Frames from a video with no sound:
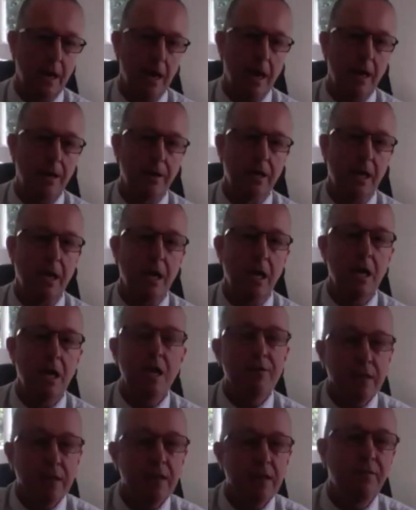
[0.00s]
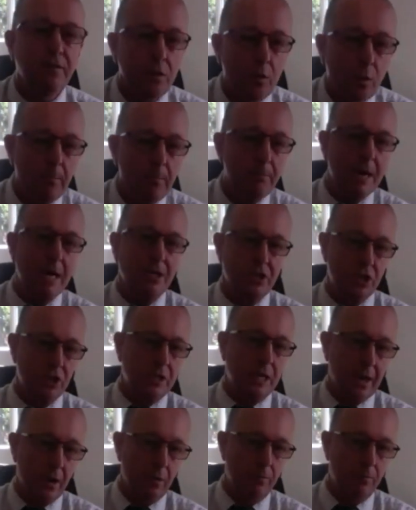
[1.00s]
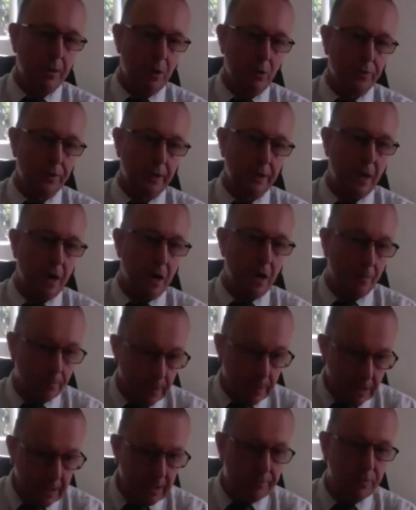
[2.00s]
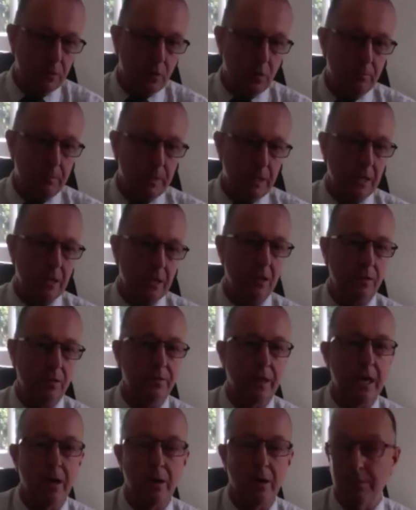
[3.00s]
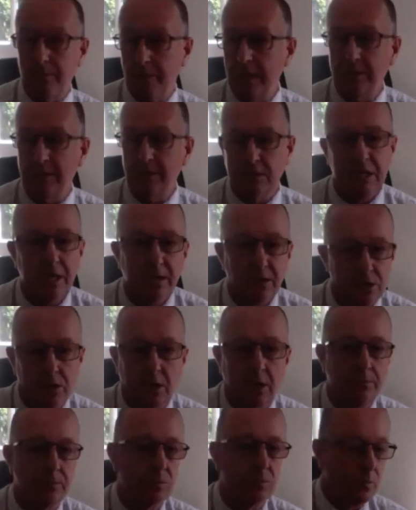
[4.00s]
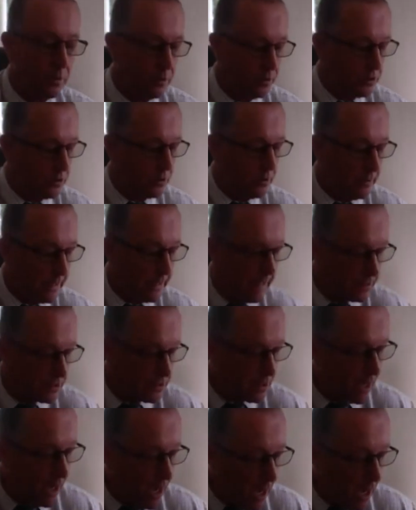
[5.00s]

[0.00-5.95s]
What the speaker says: And even if you imagine how bold they are, believe you me, they're 10 times worse than that.